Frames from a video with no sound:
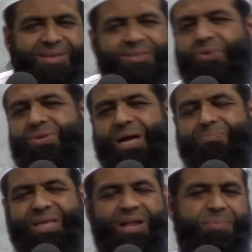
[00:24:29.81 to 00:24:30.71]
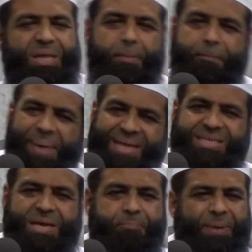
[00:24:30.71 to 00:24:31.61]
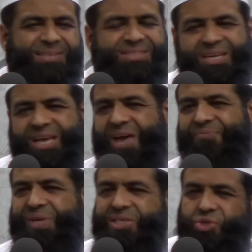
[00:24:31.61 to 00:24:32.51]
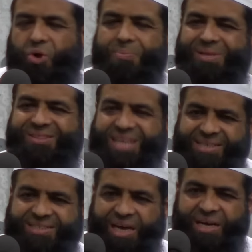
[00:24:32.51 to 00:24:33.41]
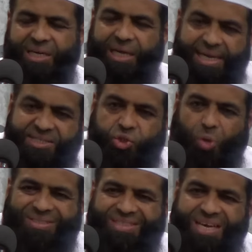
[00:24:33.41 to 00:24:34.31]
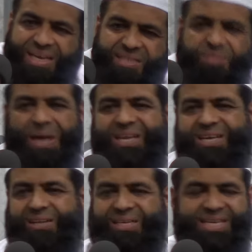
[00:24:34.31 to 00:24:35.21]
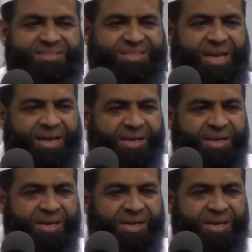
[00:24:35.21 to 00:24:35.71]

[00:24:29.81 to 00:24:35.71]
Don't come tell me the petty, basic, average, common things here. Let's talk serious medical history.